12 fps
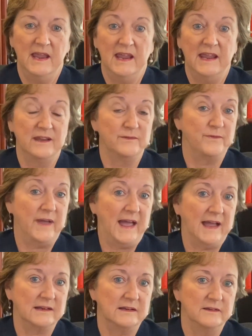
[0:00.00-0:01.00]
In
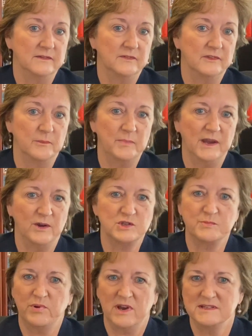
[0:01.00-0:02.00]
fact, the
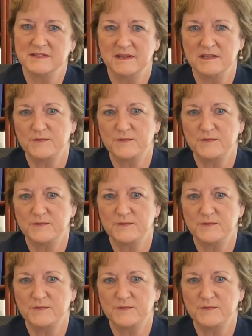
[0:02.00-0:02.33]
parish presidents